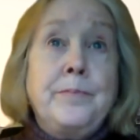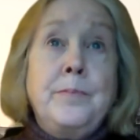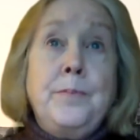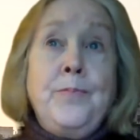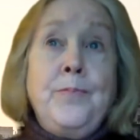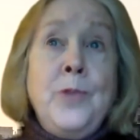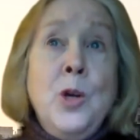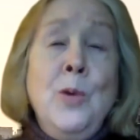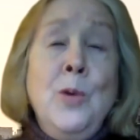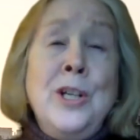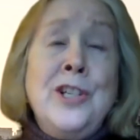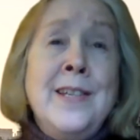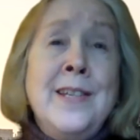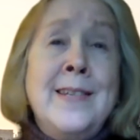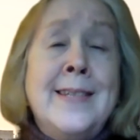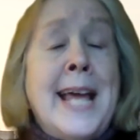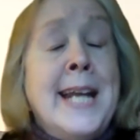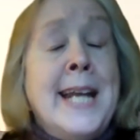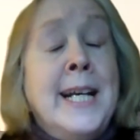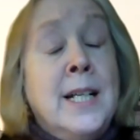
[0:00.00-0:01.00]
which is
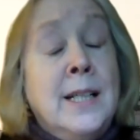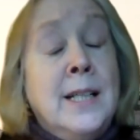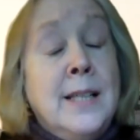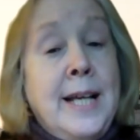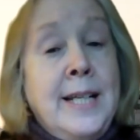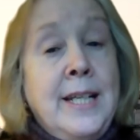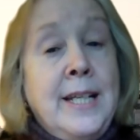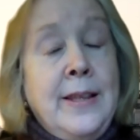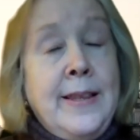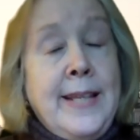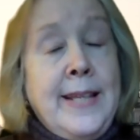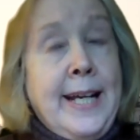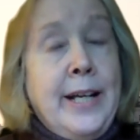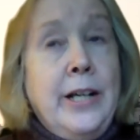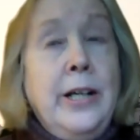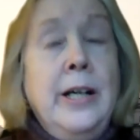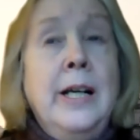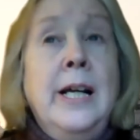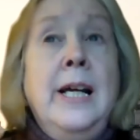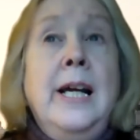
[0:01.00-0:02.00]
set in a London
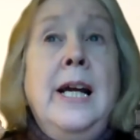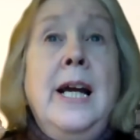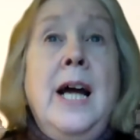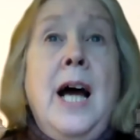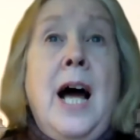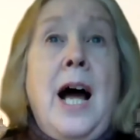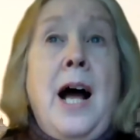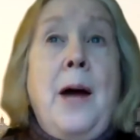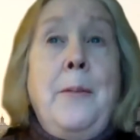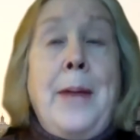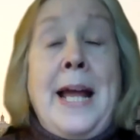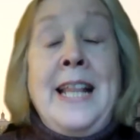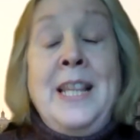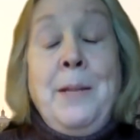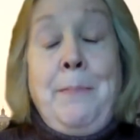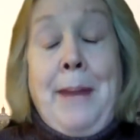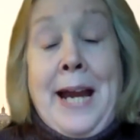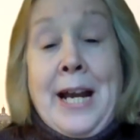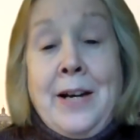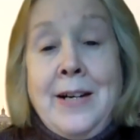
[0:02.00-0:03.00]
theater. And The
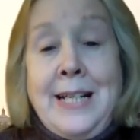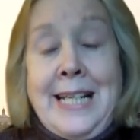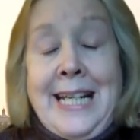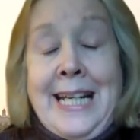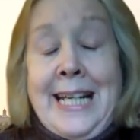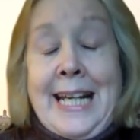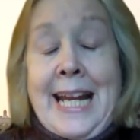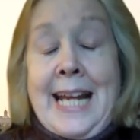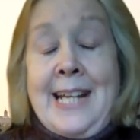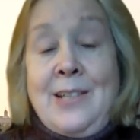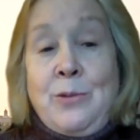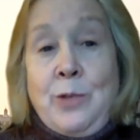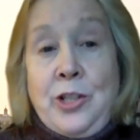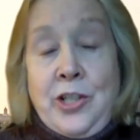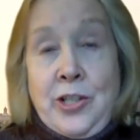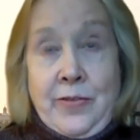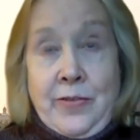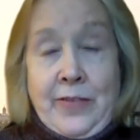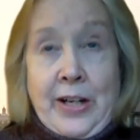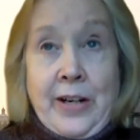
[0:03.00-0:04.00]
Parodying Case, which
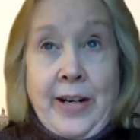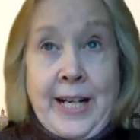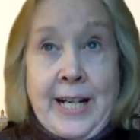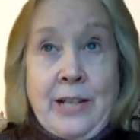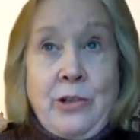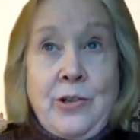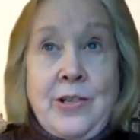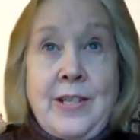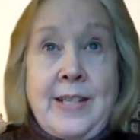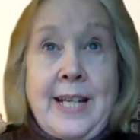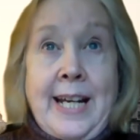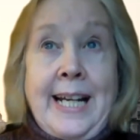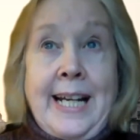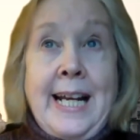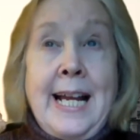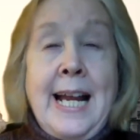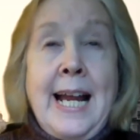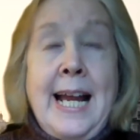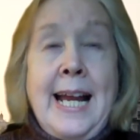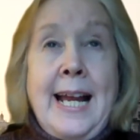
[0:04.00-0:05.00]
is very interesting.
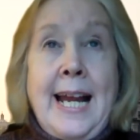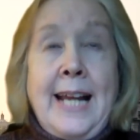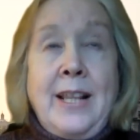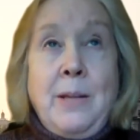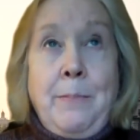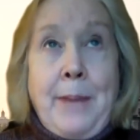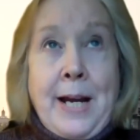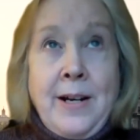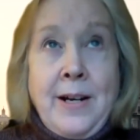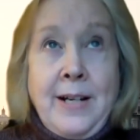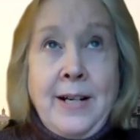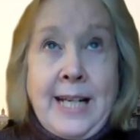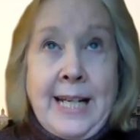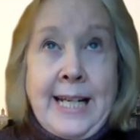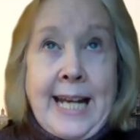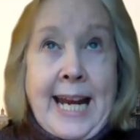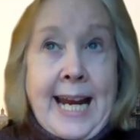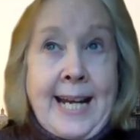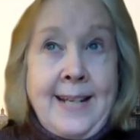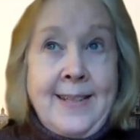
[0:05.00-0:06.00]
The Parodying
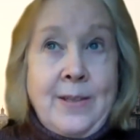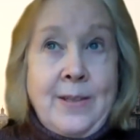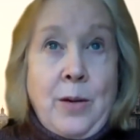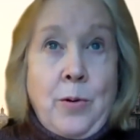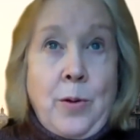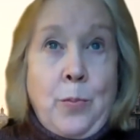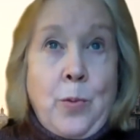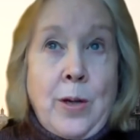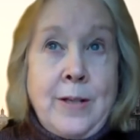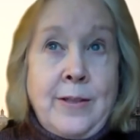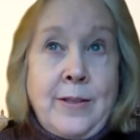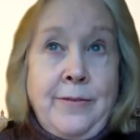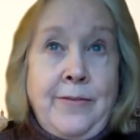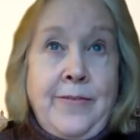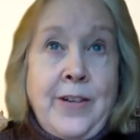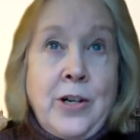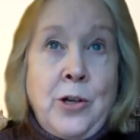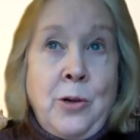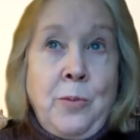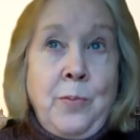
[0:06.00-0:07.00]
Case was a
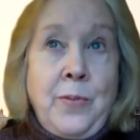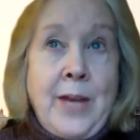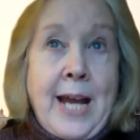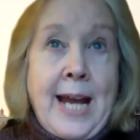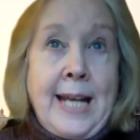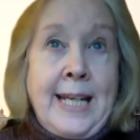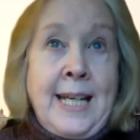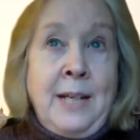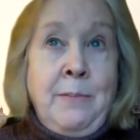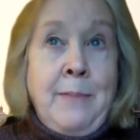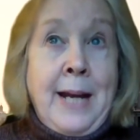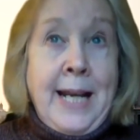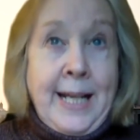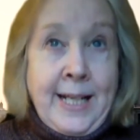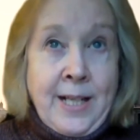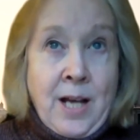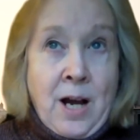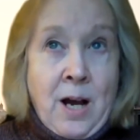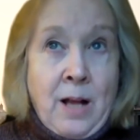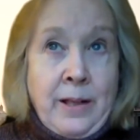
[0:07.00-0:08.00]
film that he made in
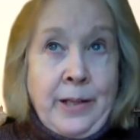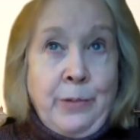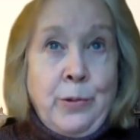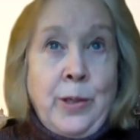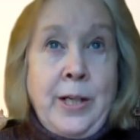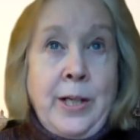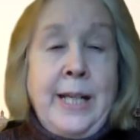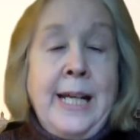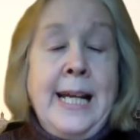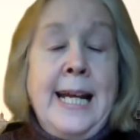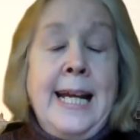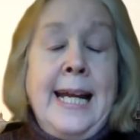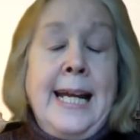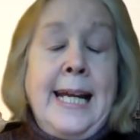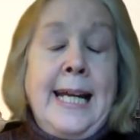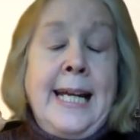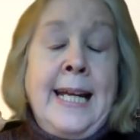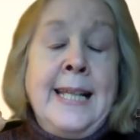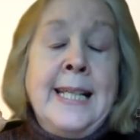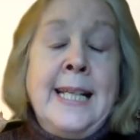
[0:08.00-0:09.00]
Hollywood
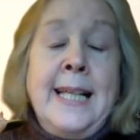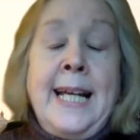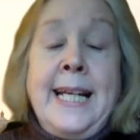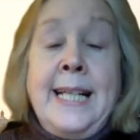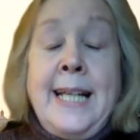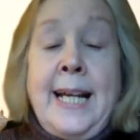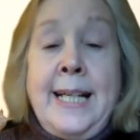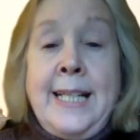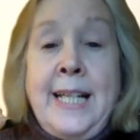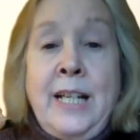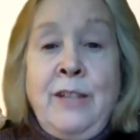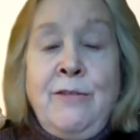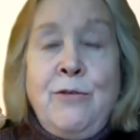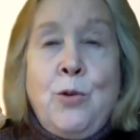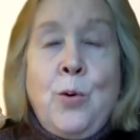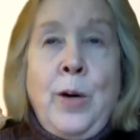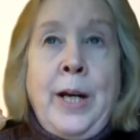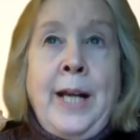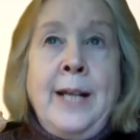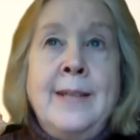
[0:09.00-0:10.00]
in the late
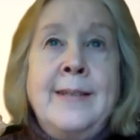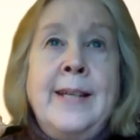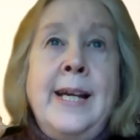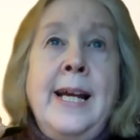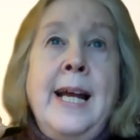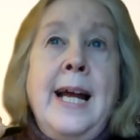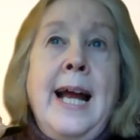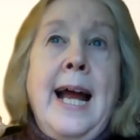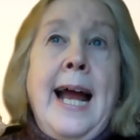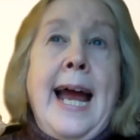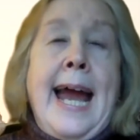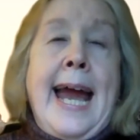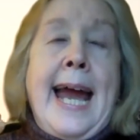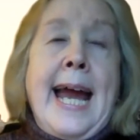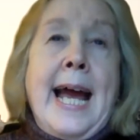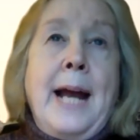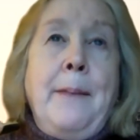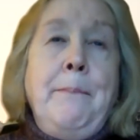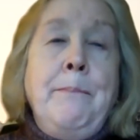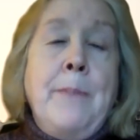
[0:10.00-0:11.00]
1940s.
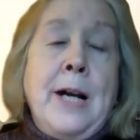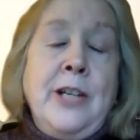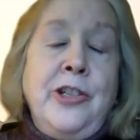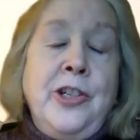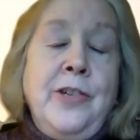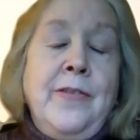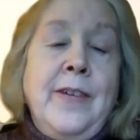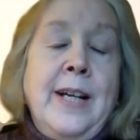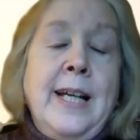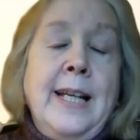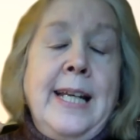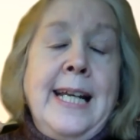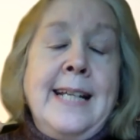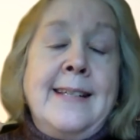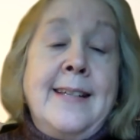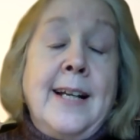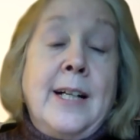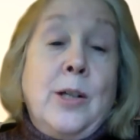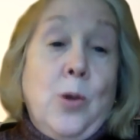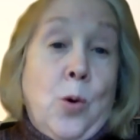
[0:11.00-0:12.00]
And much of it,
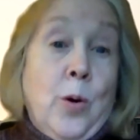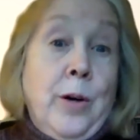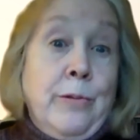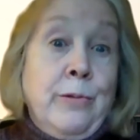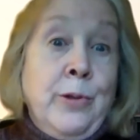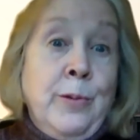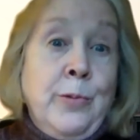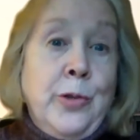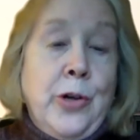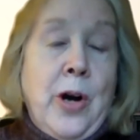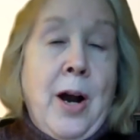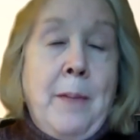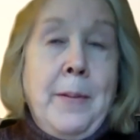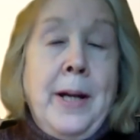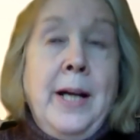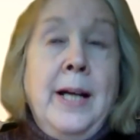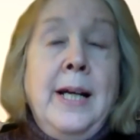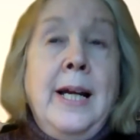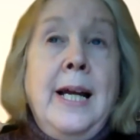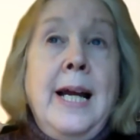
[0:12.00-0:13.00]
it's a courtroom
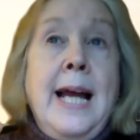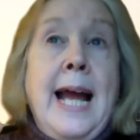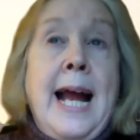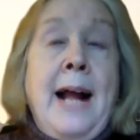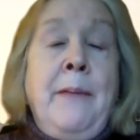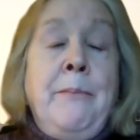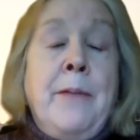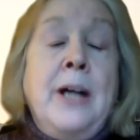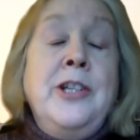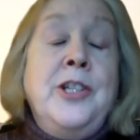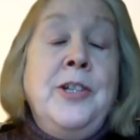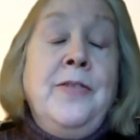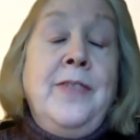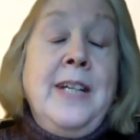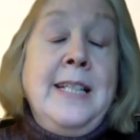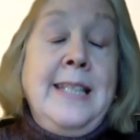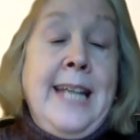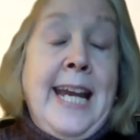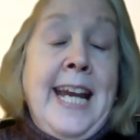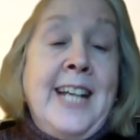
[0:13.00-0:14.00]
drama, and much of
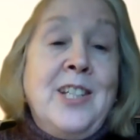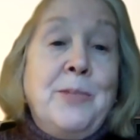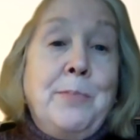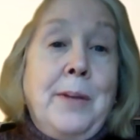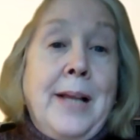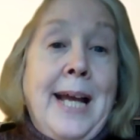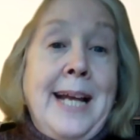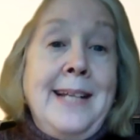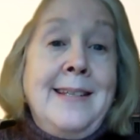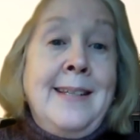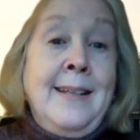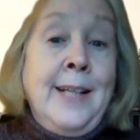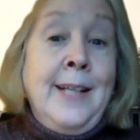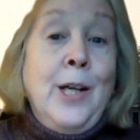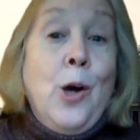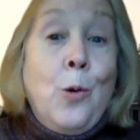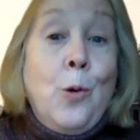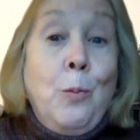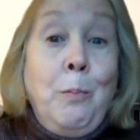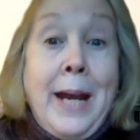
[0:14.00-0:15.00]
it takes place in the
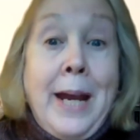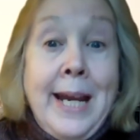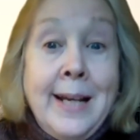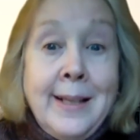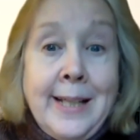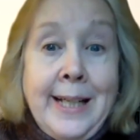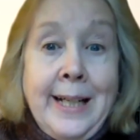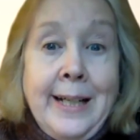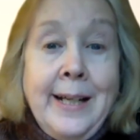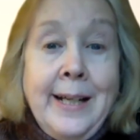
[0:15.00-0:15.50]
Old Bailey.